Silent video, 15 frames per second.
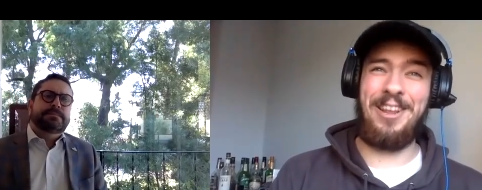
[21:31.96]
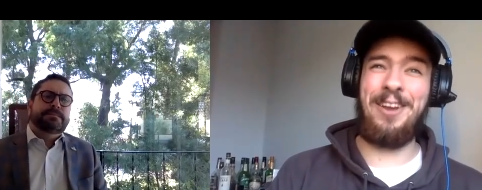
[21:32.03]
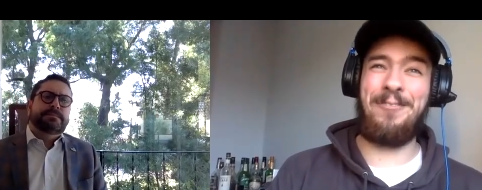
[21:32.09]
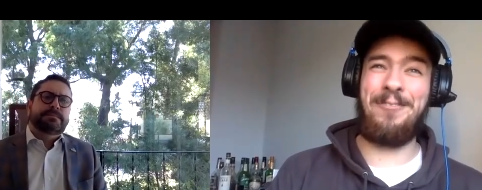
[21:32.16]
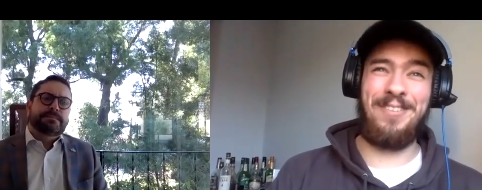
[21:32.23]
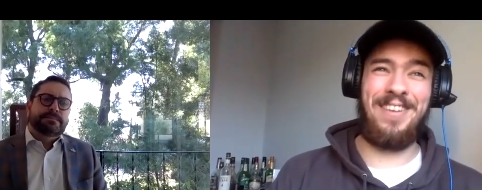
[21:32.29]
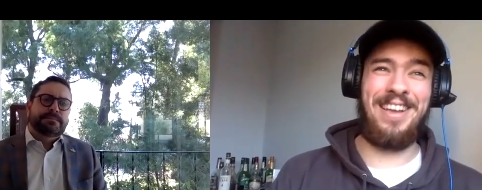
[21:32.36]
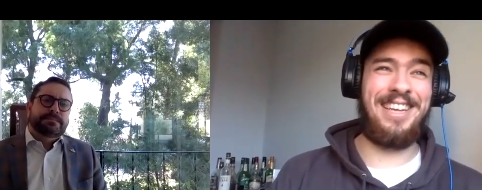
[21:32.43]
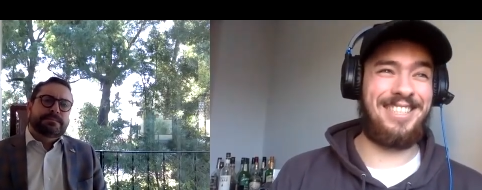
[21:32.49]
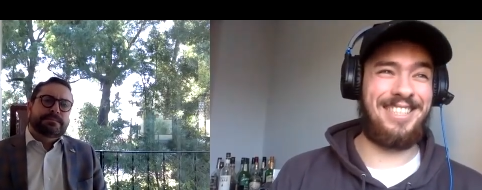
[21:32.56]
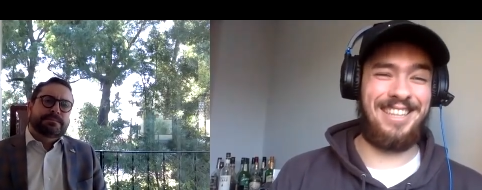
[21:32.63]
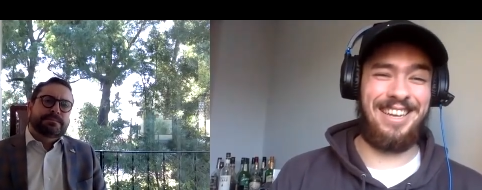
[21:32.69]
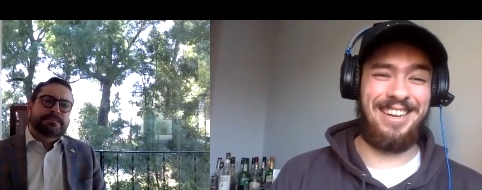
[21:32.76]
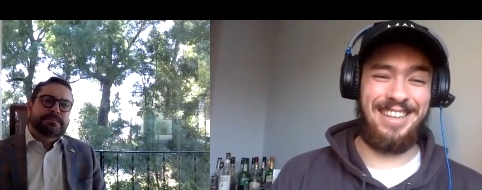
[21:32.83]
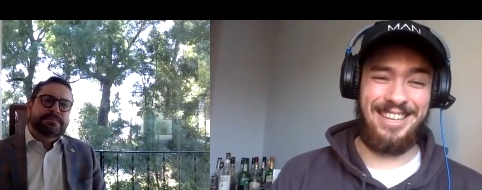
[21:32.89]
Speaker 1: information
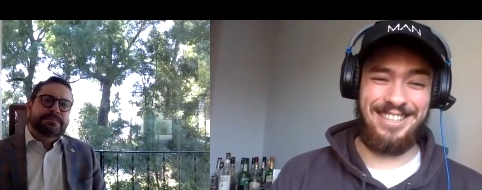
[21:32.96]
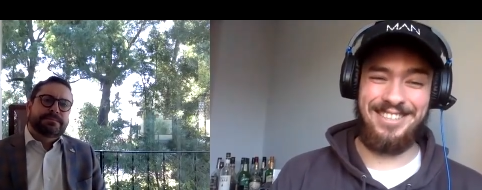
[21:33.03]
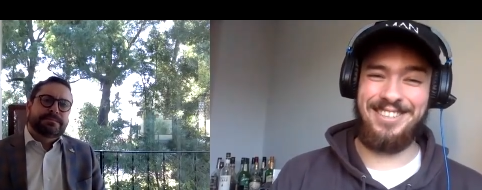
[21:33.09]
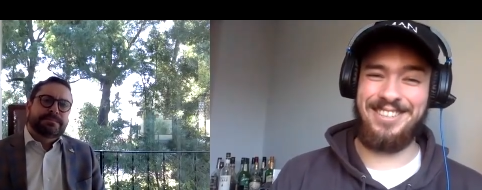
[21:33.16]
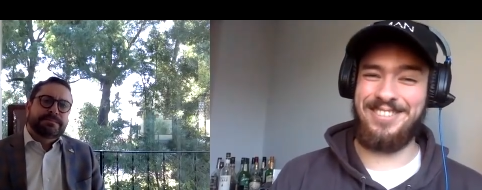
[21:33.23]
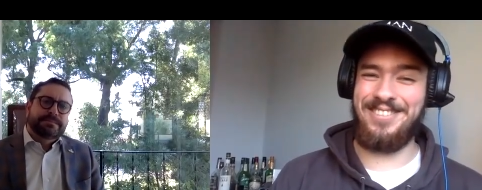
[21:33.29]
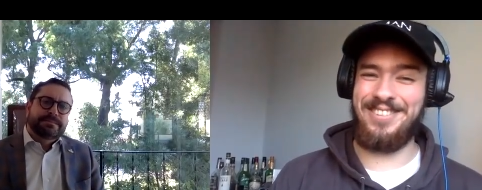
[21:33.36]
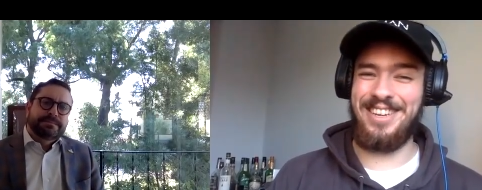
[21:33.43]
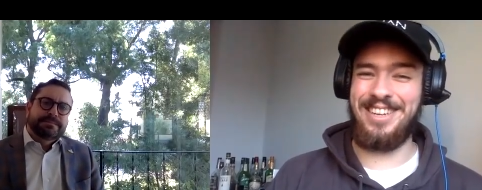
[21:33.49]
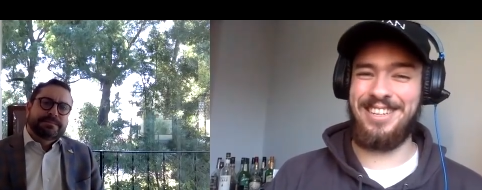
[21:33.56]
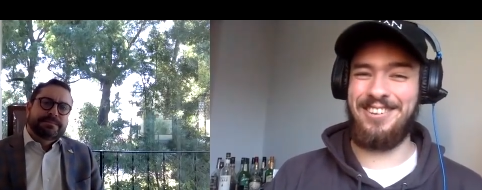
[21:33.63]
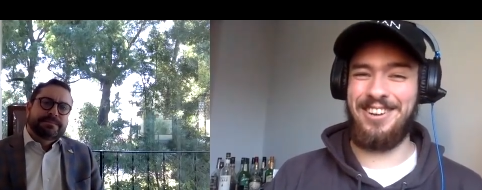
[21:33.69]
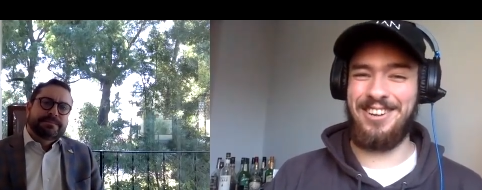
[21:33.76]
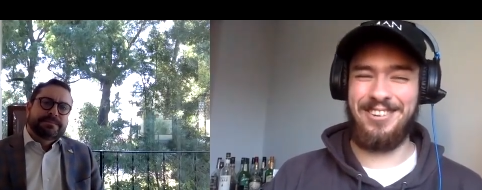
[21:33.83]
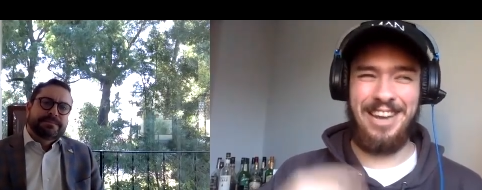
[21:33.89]
there. That's awesome. Okay, cool.
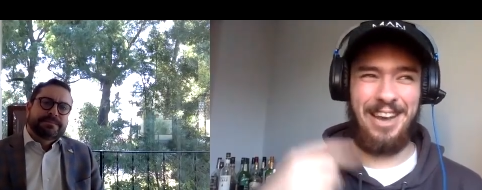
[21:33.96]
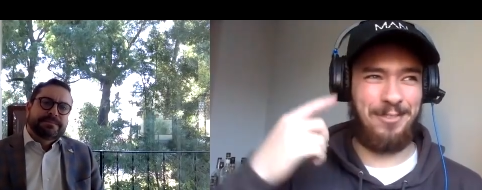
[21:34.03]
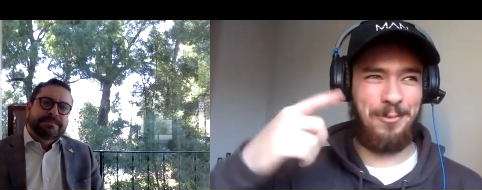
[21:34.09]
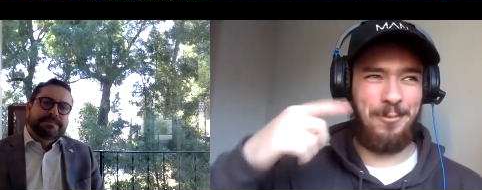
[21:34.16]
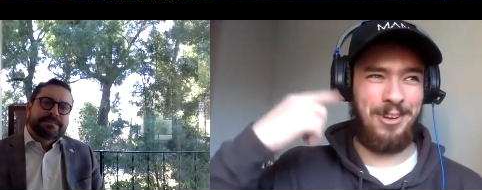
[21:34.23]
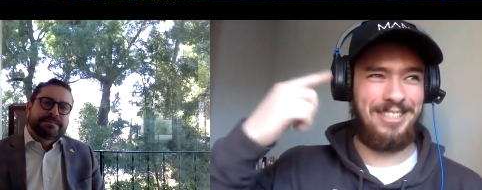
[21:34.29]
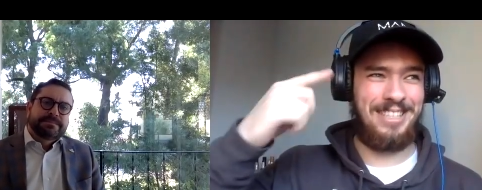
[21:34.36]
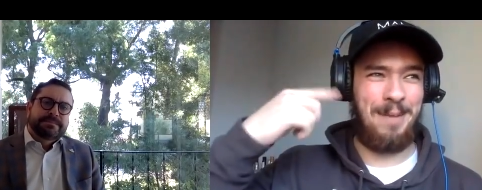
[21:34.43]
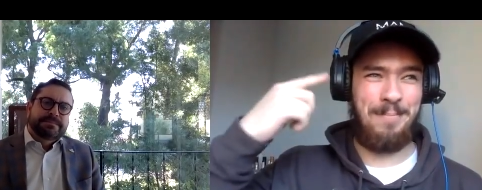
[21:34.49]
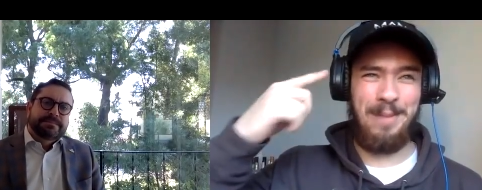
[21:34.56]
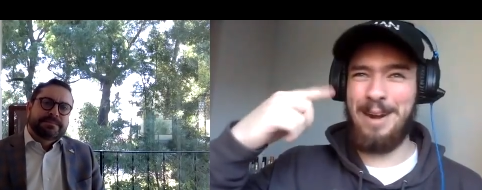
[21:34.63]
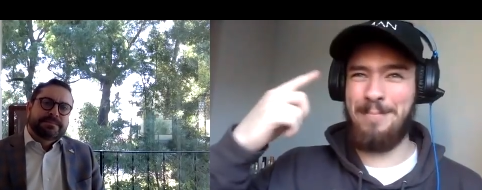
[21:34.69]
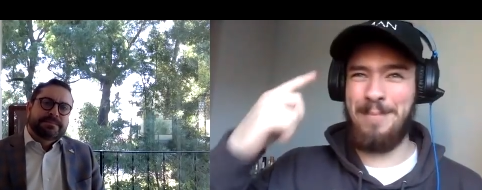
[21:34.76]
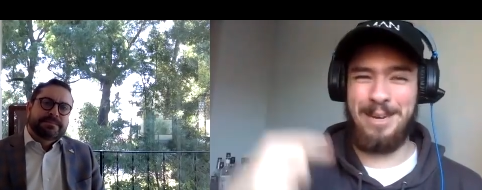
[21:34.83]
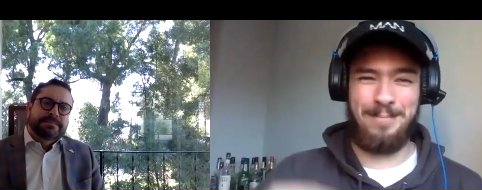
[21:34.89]
I'm gonna have to watch that part
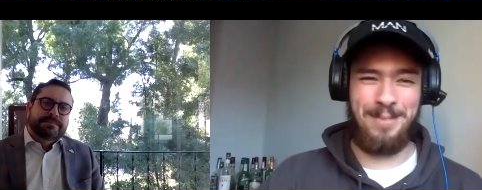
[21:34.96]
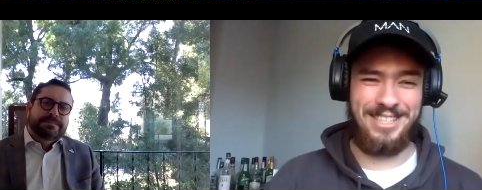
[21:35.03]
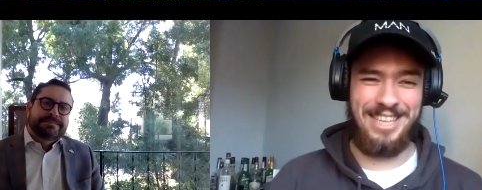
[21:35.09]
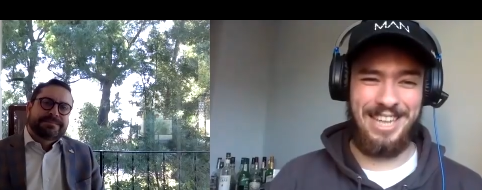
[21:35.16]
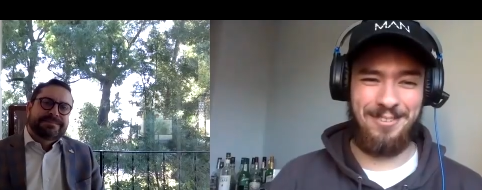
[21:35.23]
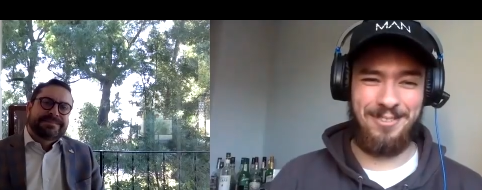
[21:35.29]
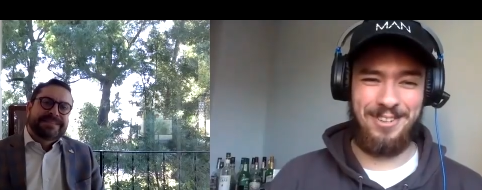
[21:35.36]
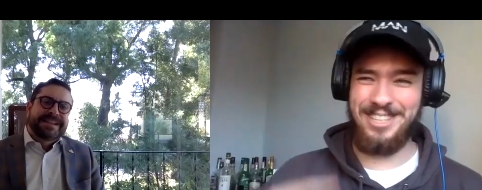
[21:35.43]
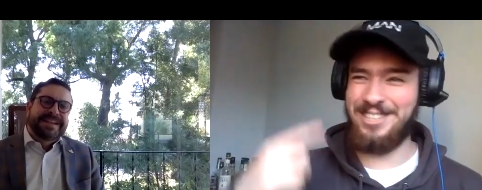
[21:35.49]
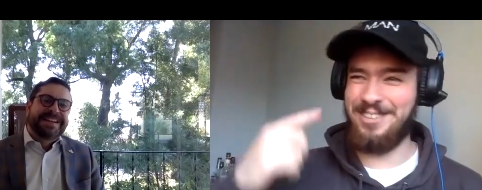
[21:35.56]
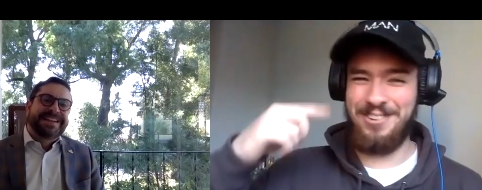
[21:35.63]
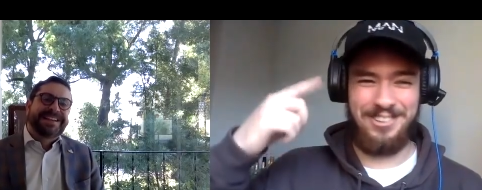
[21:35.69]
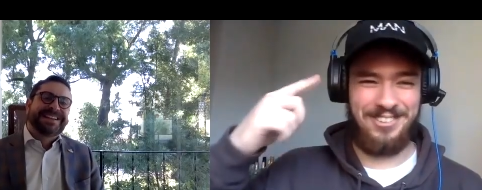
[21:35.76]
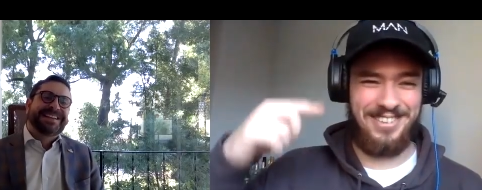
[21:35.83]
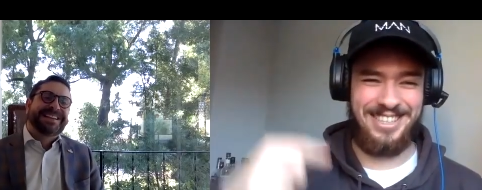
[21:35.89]
back myself like two or
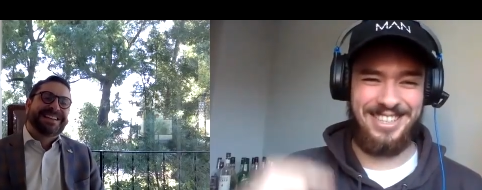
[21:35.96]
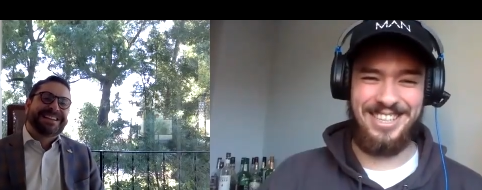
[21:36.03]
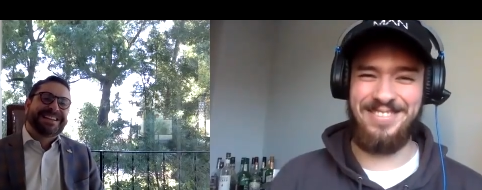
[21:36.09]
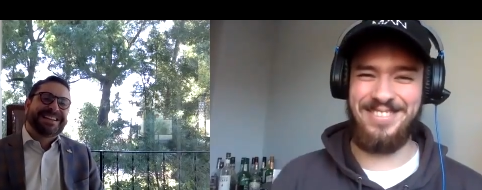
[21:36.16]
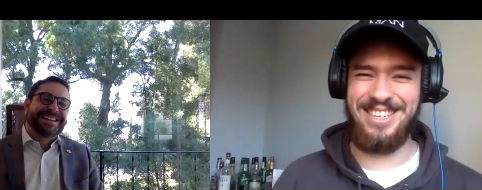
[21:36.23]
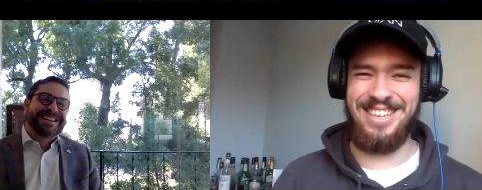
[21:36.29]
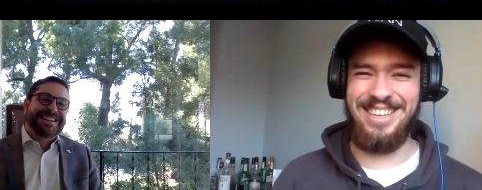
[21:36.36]
three times.